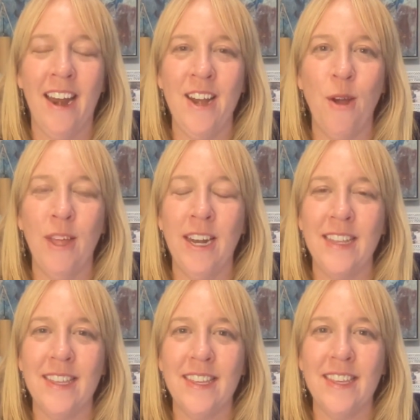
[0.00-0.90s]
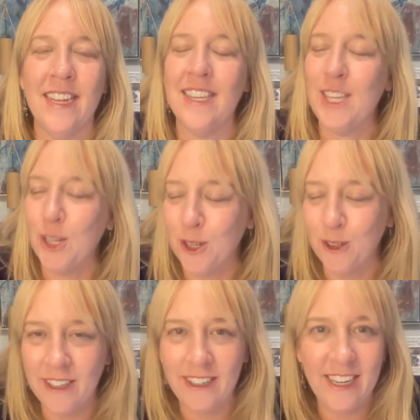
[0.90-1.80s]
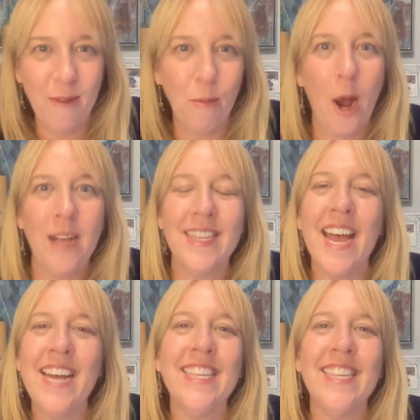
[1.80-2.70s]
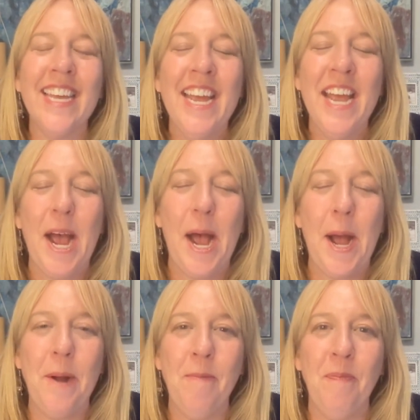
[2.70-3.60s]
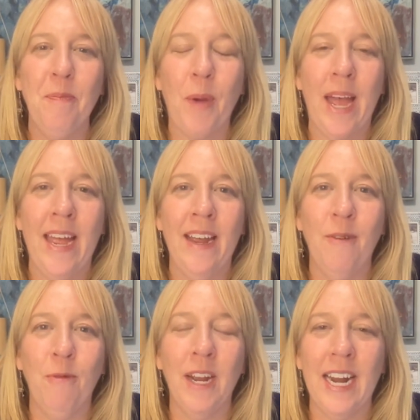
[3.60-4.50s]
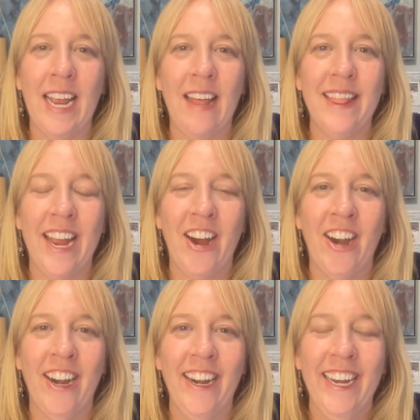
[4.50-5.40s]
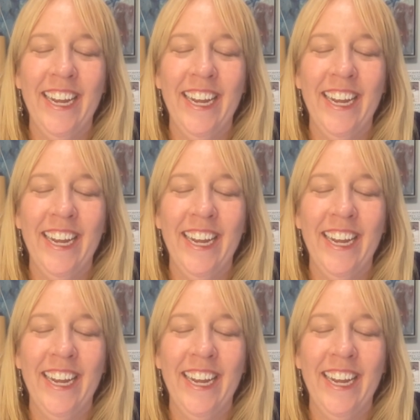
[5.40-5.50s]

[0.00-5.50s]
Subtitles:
I know that it's still in process, but we're going to get there.